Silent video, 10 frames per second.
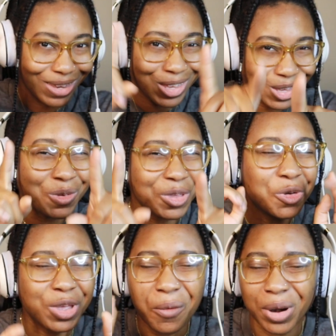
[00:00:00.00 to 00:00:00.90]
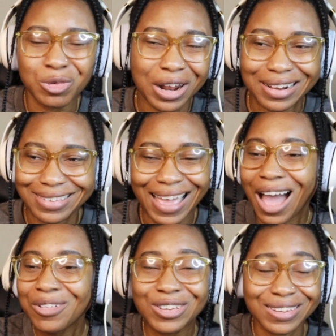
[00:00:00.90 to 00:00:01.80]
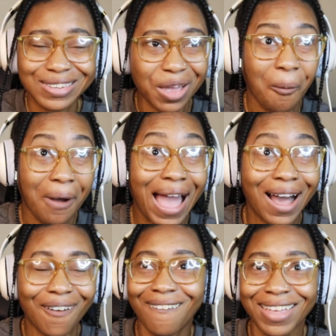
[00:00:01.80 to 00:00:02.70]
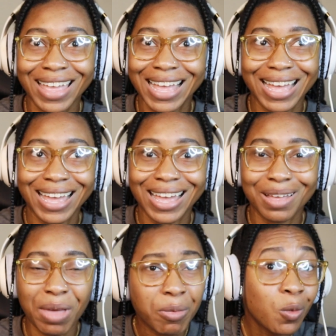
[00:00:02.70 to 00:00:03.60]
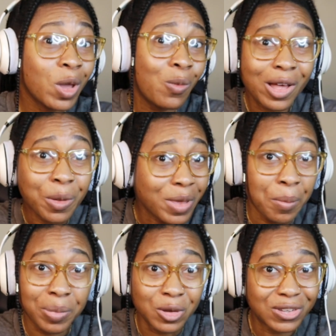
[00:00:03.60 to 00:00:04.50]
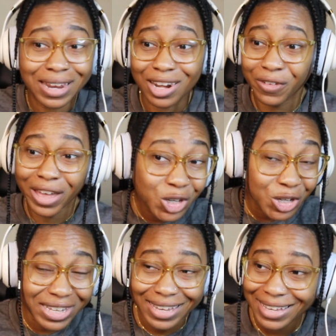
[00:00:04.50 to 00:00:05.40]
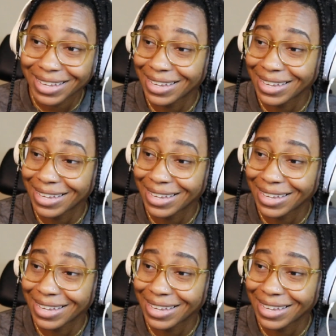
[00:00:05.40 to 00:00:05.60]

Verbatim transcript: You get what I'm trying to say. I was just like, wow. Maybe we will be a blue state eventually.